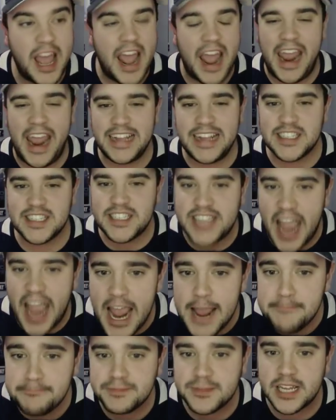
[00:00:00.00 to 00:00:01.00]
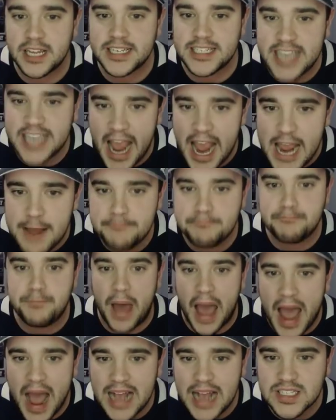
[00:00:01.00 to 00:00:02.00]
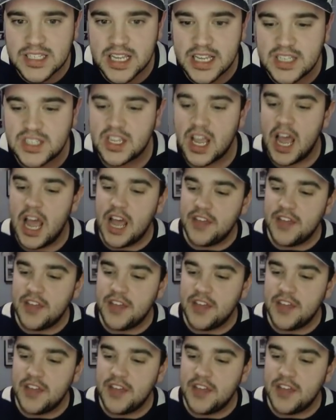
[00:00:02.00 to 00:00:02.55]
It's tape-to-tape passes